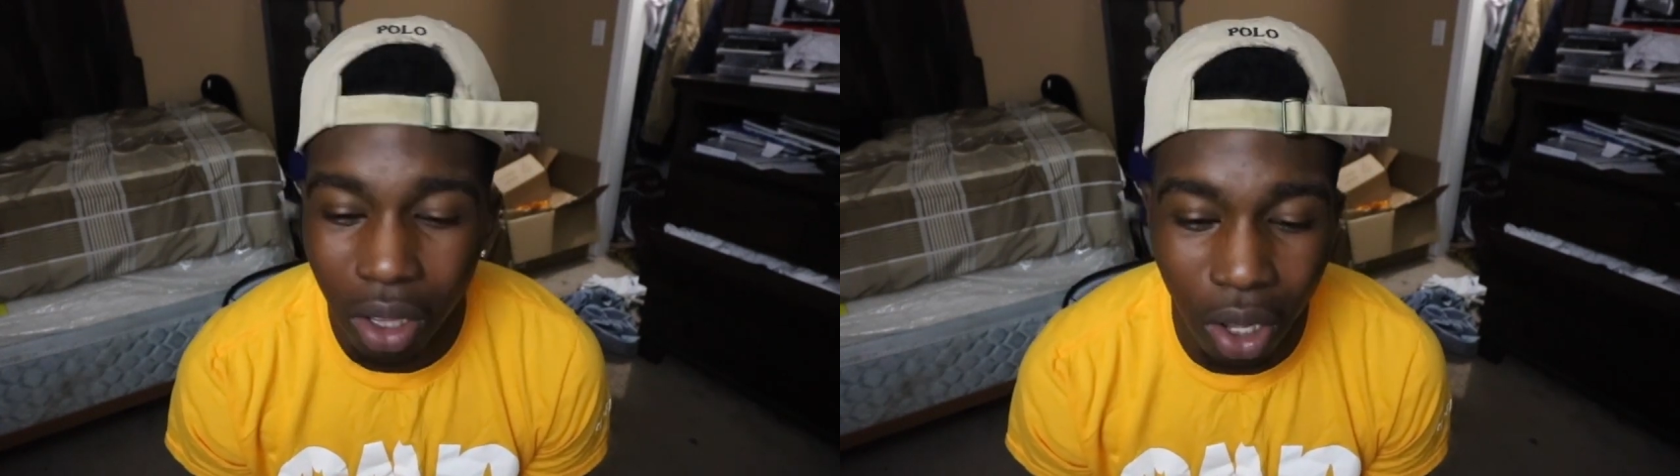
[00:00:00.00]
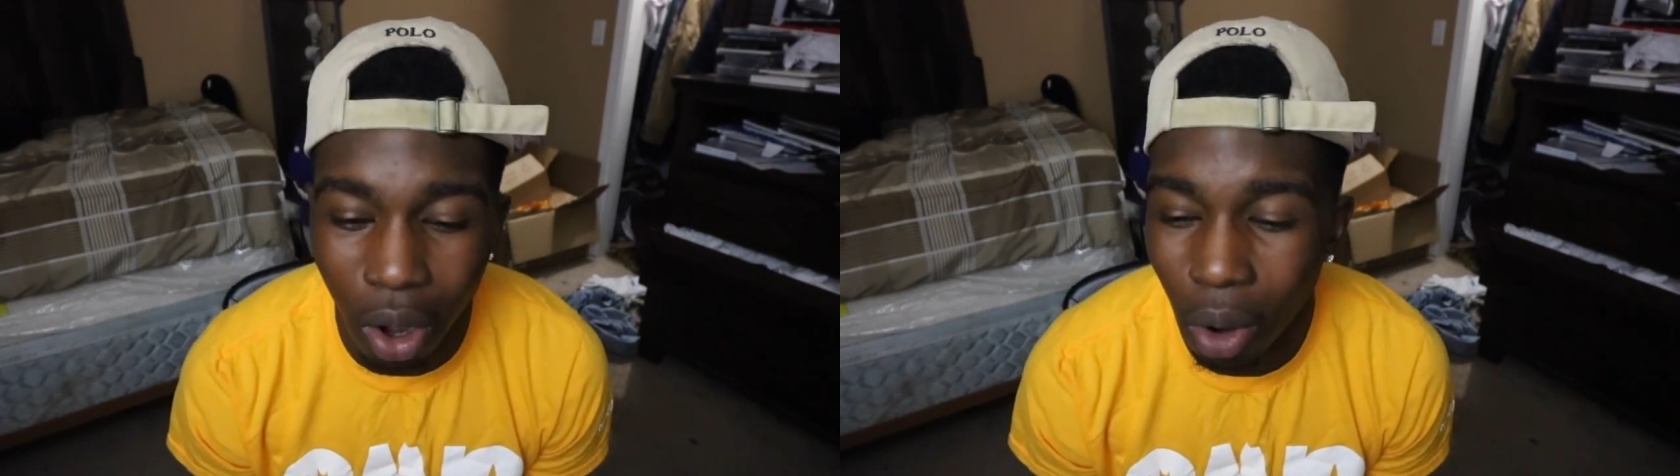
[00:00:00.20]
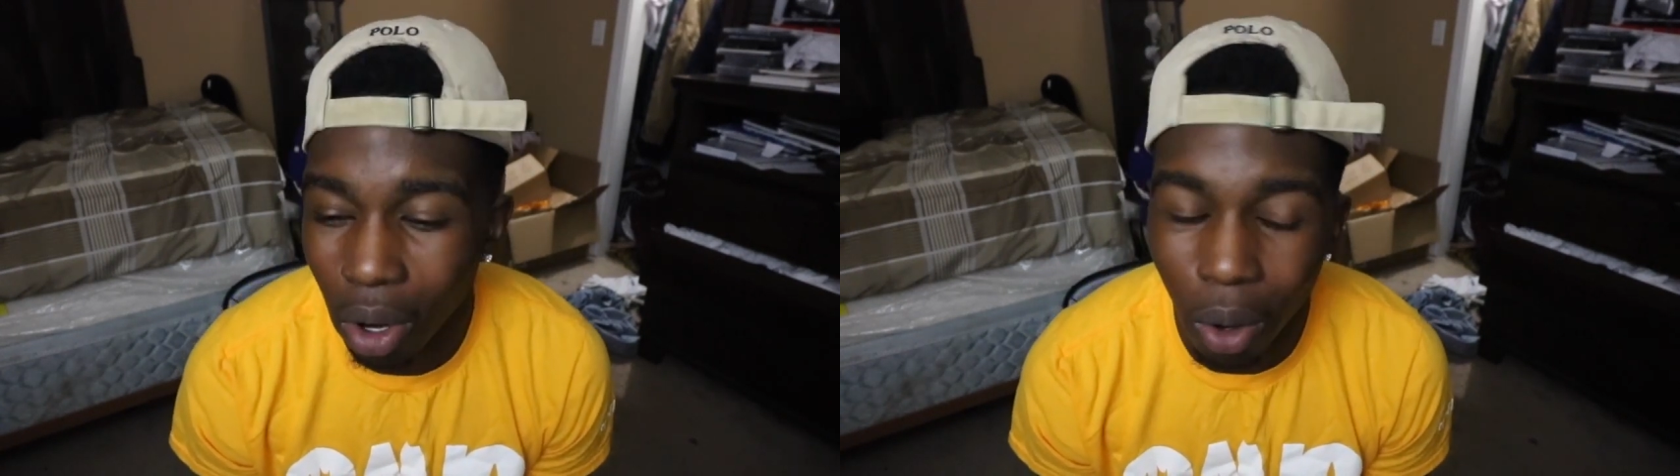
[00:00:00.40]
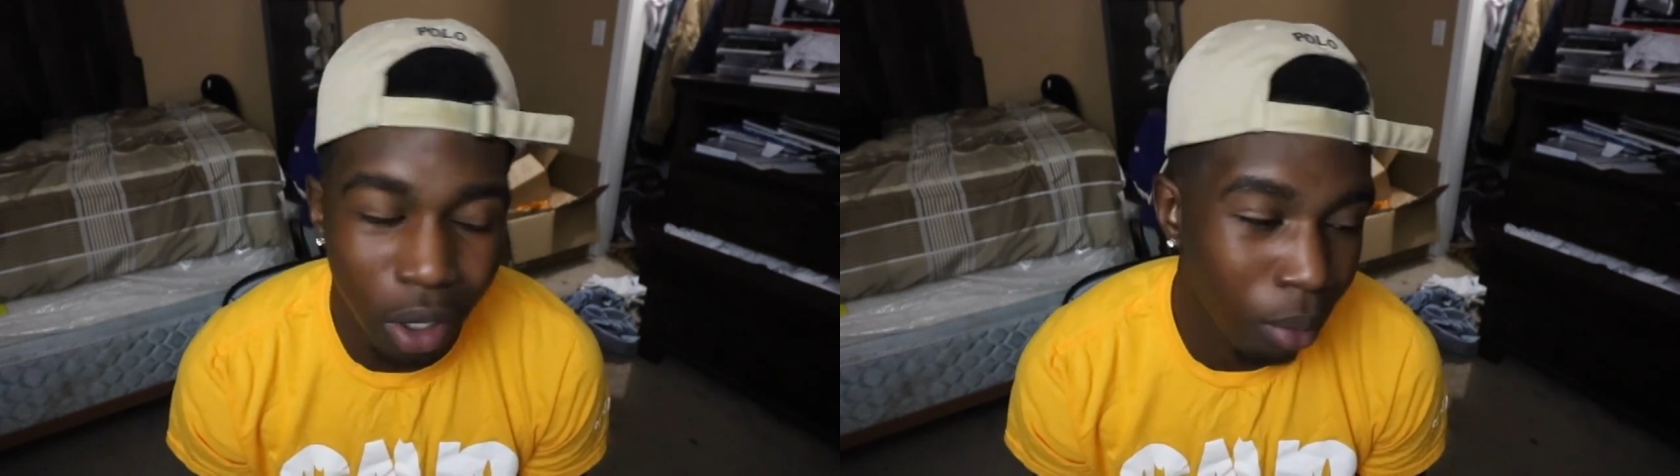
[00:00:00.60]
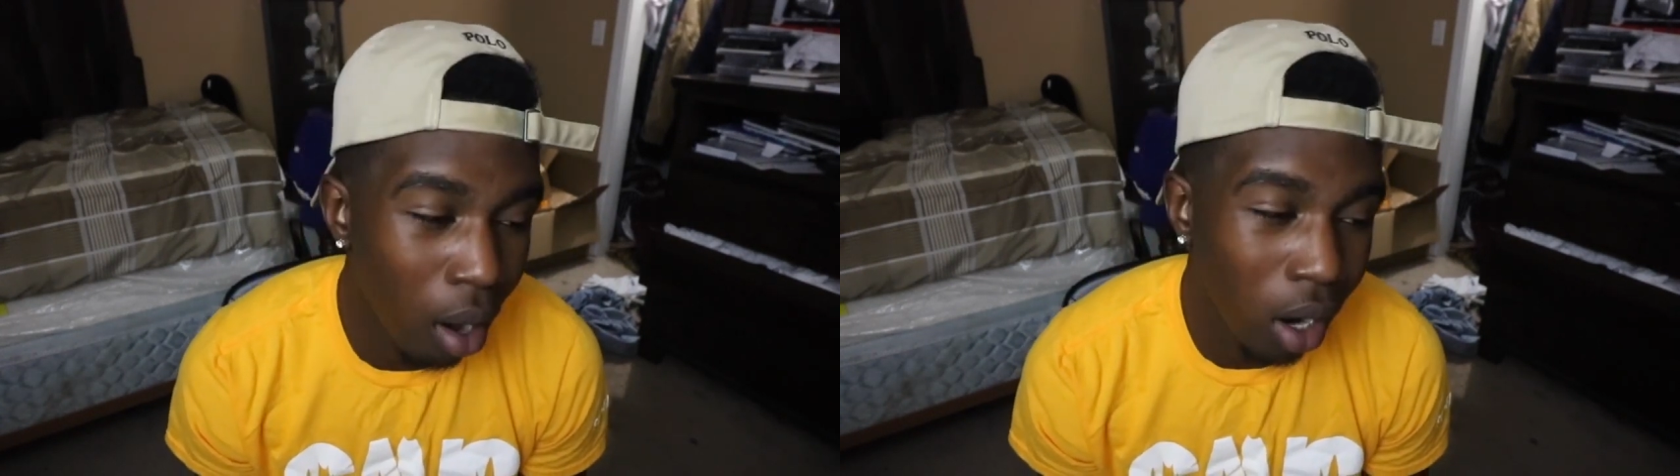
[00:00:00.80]
the whole
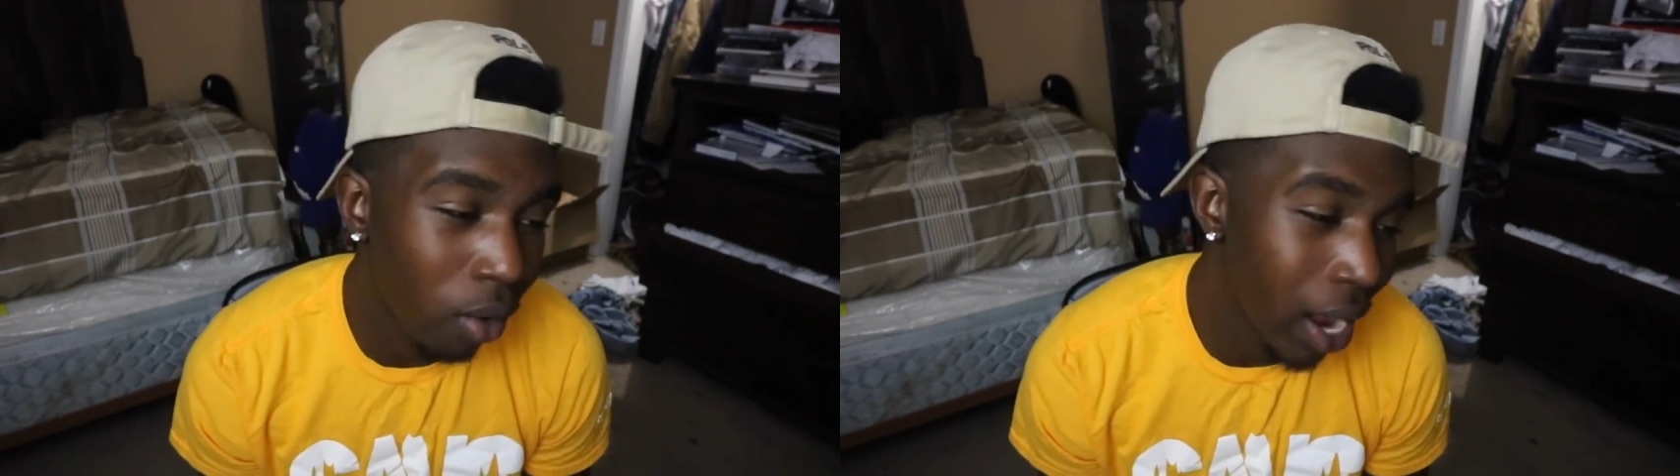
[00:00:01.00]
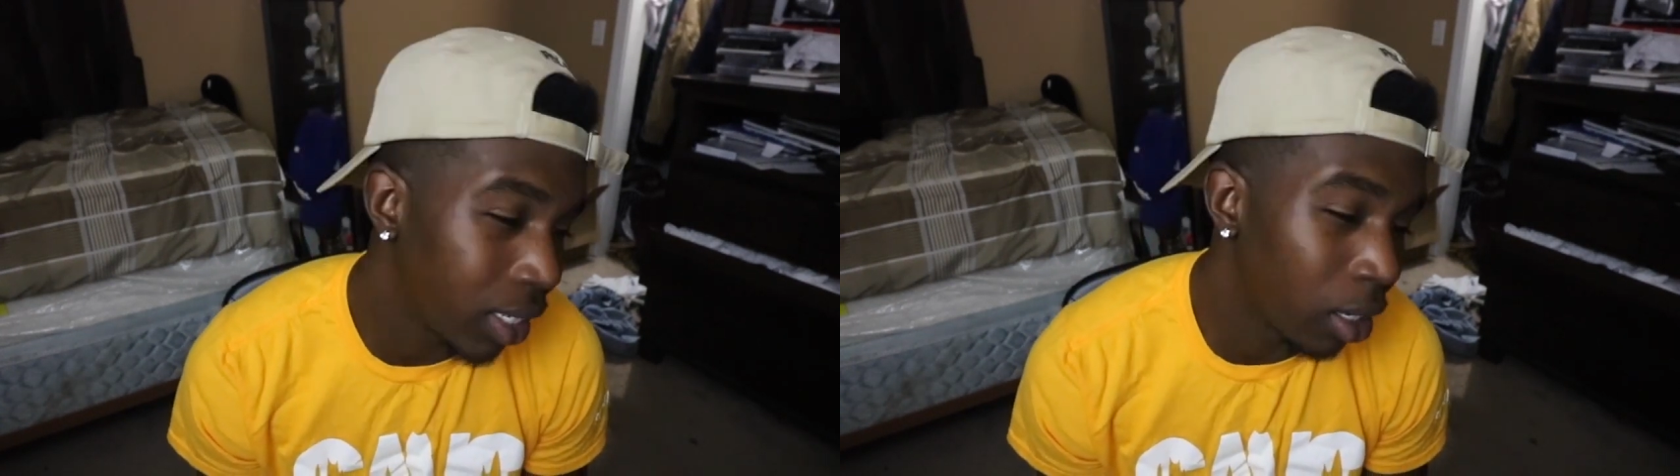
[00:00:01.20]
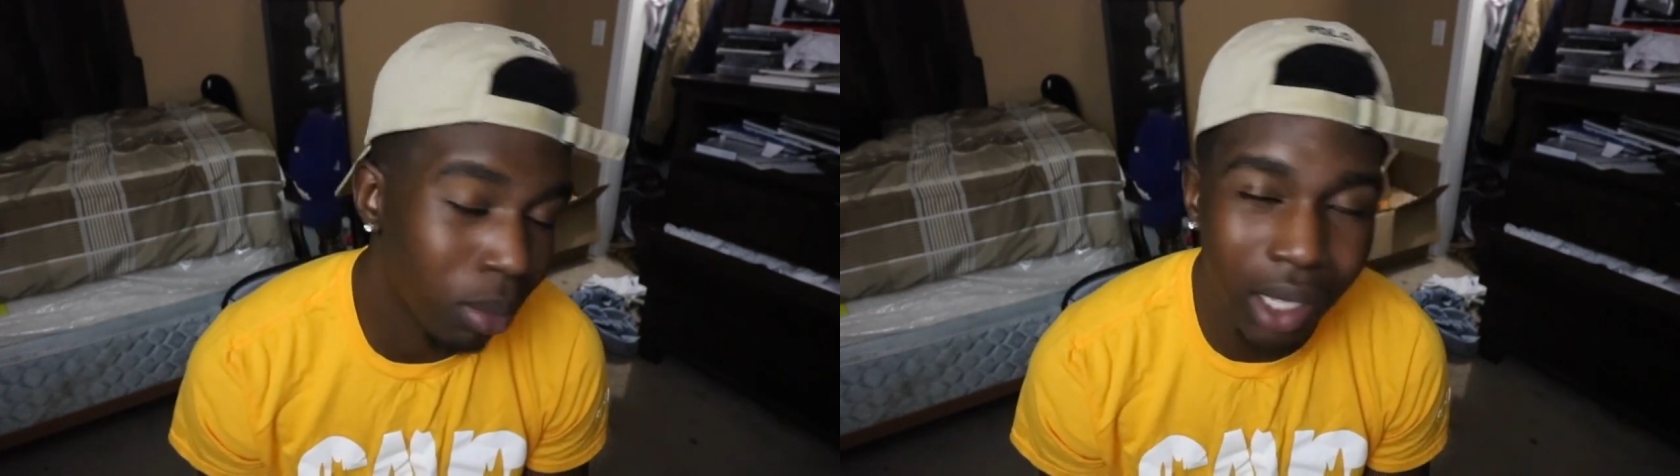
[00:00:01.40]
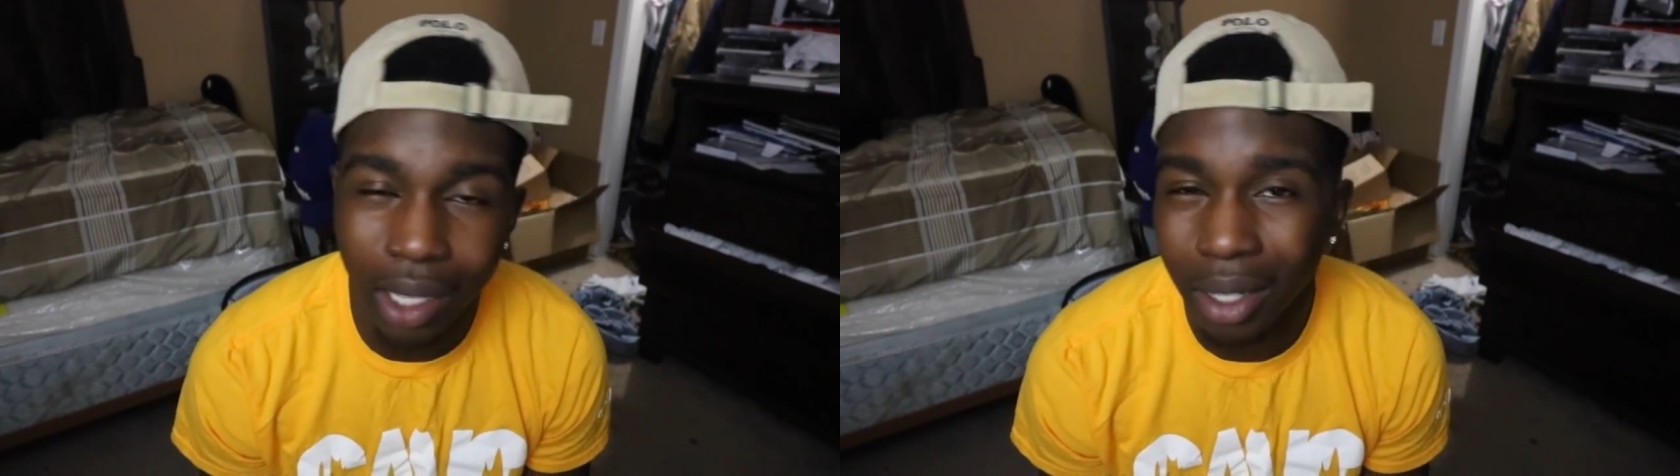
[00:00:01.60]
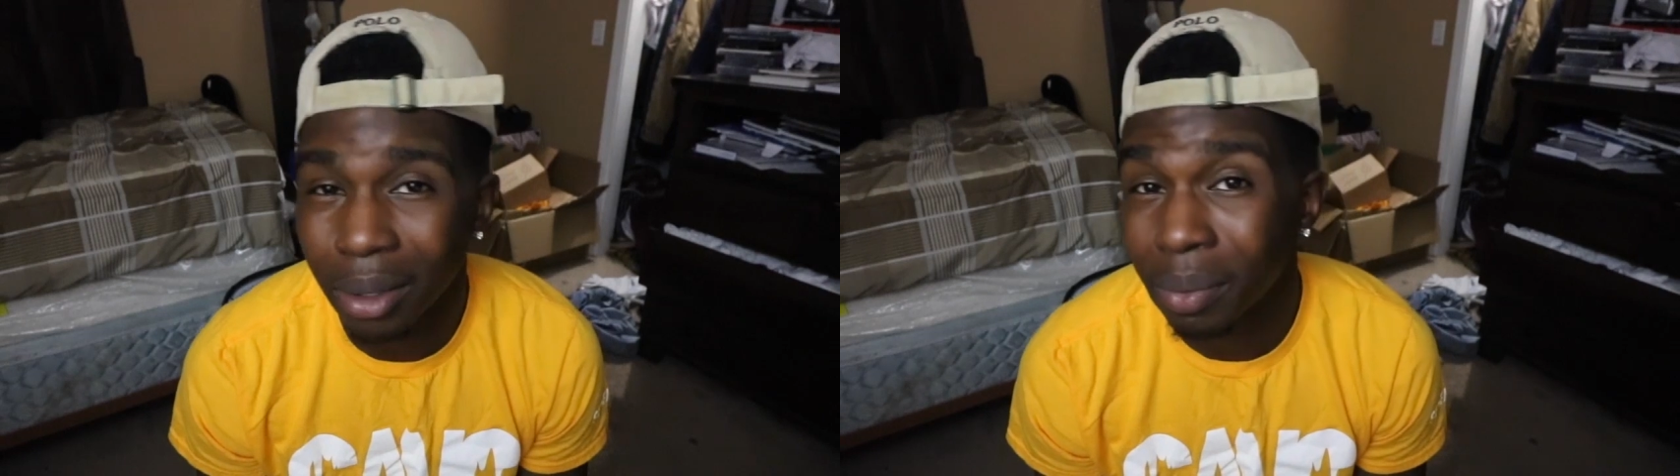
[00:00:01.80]
Logan Paul and RiceGum
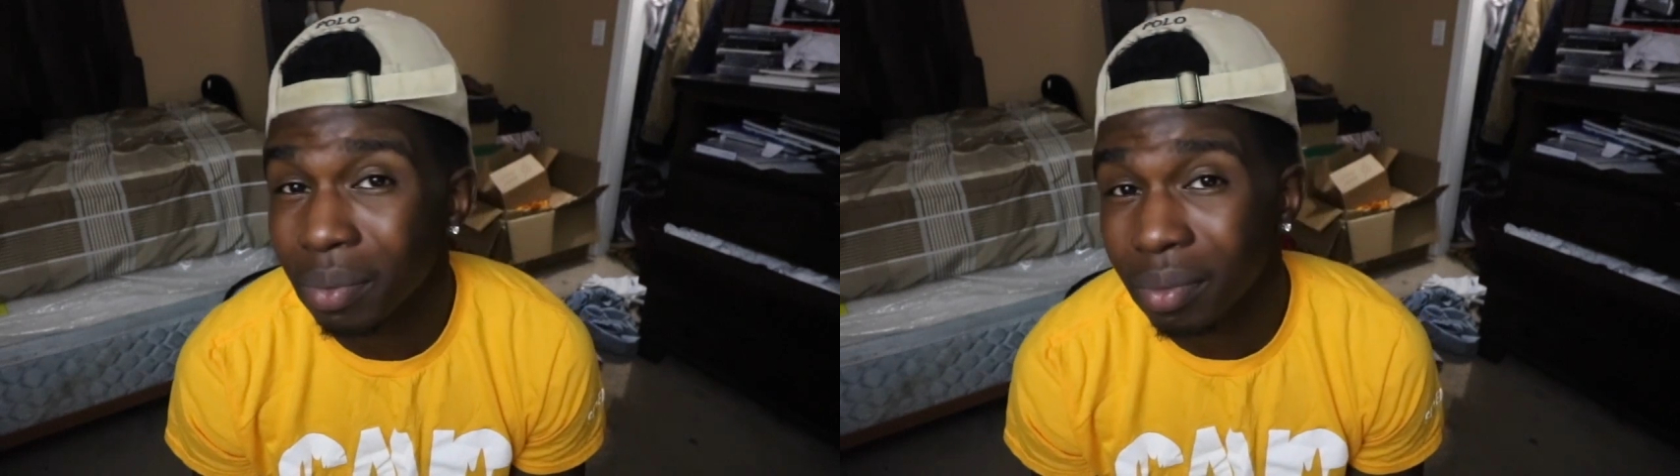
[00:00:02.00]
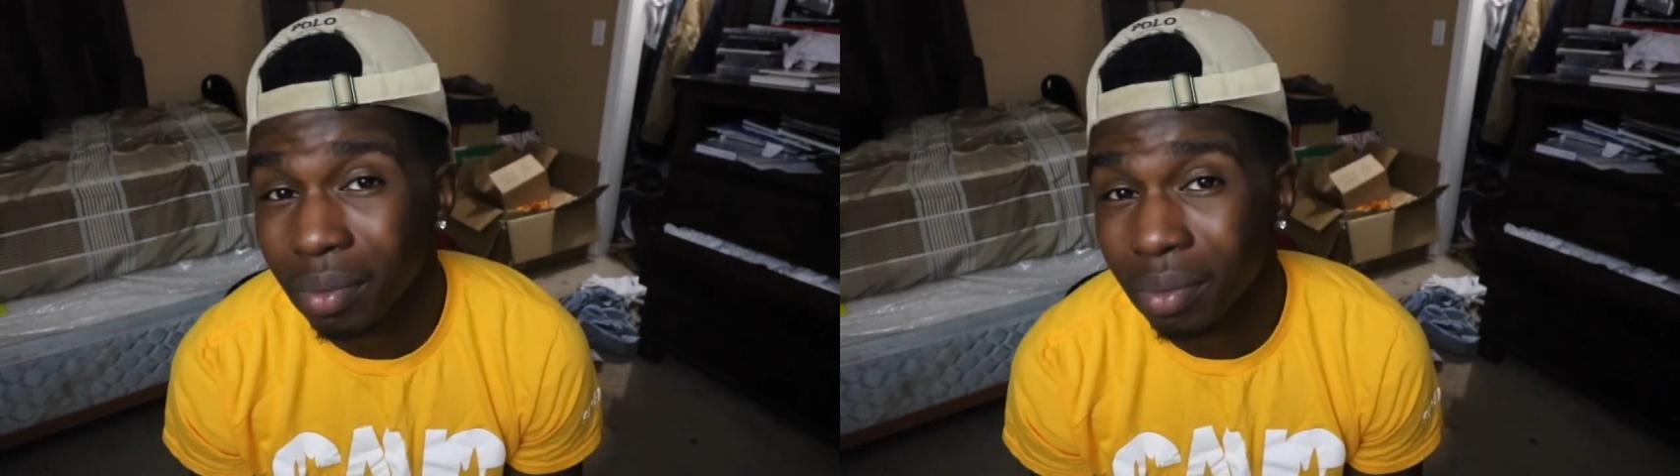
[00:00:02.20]
team.